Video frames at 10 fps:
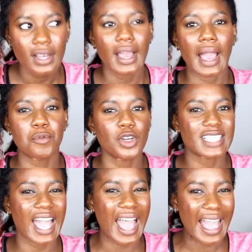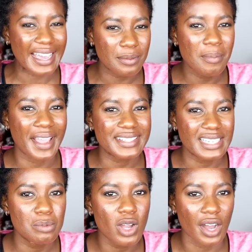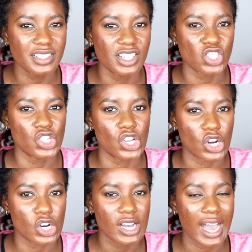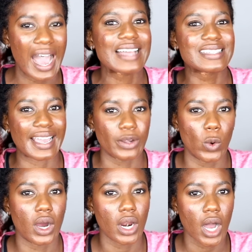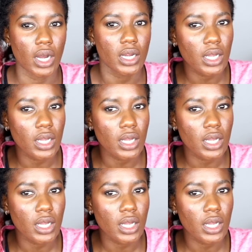I'm going to add my deep conditioner as I go along.